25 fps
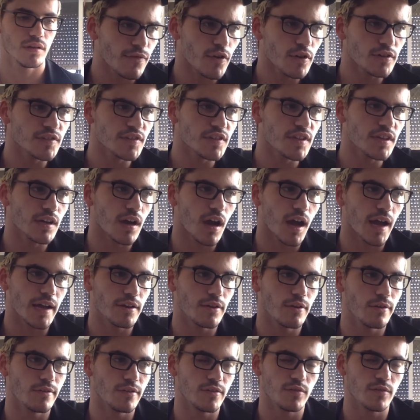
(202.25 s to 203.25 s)
First thing I
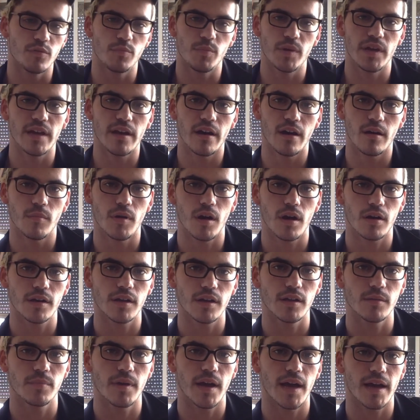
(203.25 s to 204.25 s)
noticed with PR
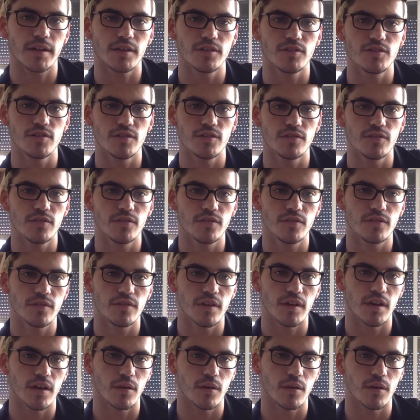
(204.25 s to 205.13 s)
marketing packages,